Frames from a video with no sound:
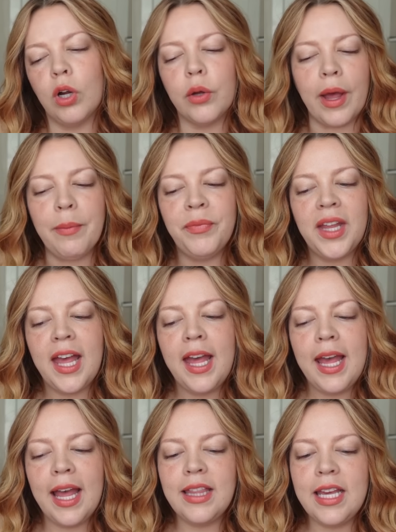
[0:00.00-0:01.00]
Okay.
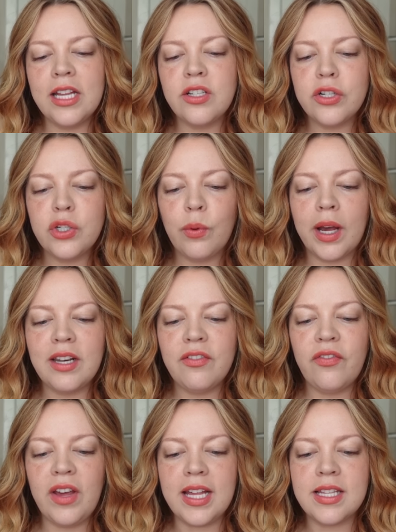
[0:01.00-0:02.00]
And the intertwined
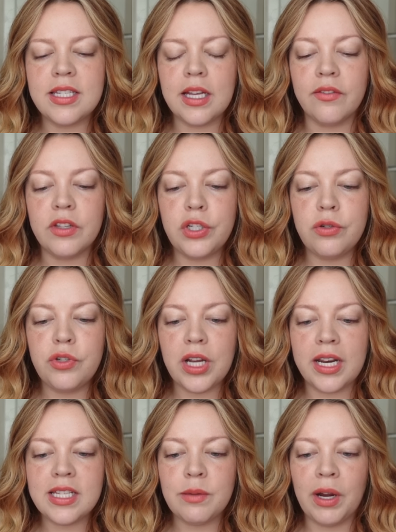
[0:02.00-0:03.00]
fates of the two
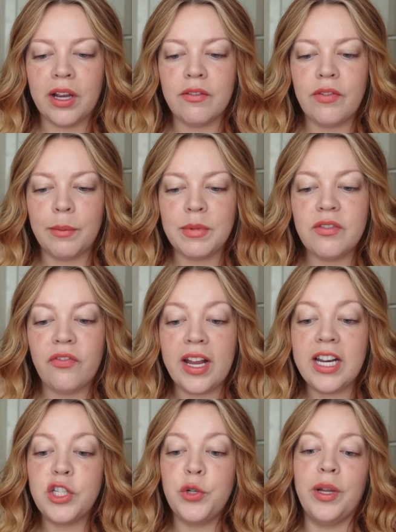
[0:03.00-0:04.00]
Chinese American families
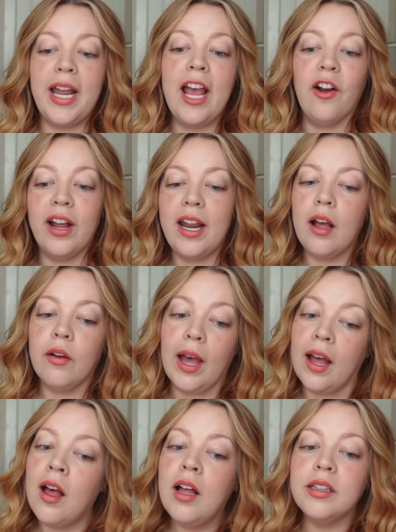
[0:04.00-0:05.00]
fighting to inherit it.
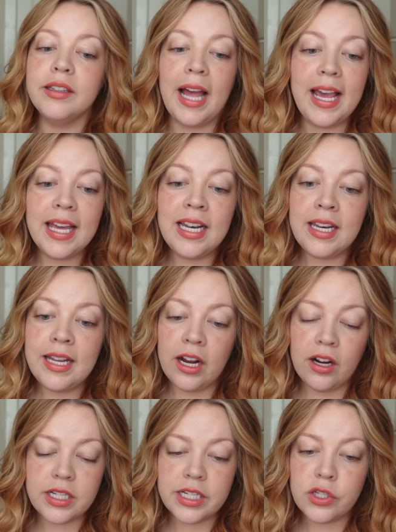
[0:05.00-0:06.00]
Okay. Like an
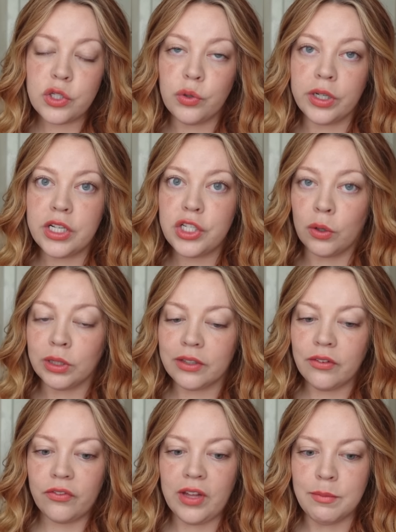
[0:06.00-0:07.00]
inheritance story, don't
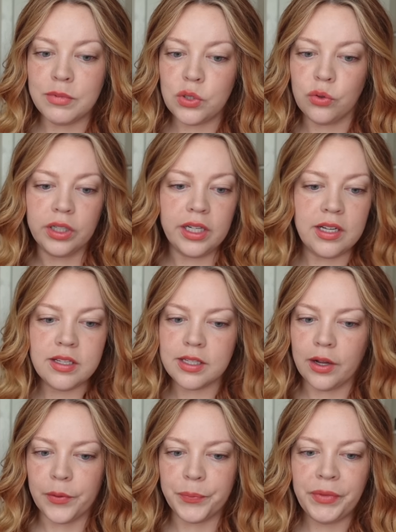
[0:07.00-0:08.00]
love a fame story.
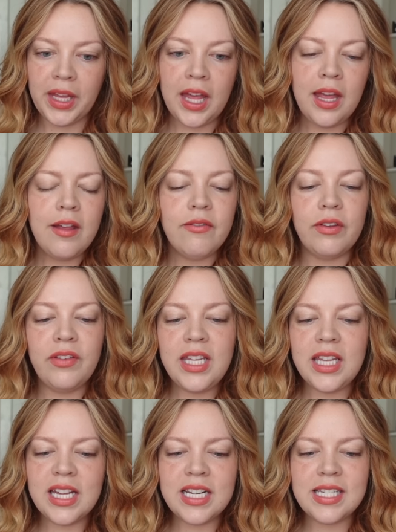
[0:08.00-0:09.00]
So
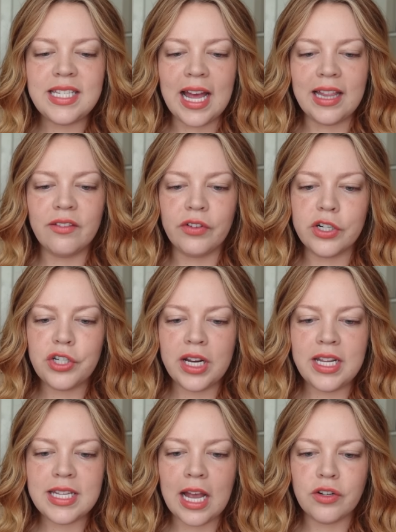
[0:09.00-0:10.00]
Vivian Yin is dead, the first
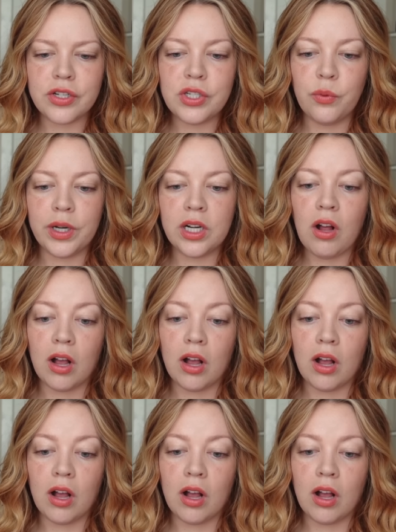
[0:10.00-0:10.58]
Chinese actress to win an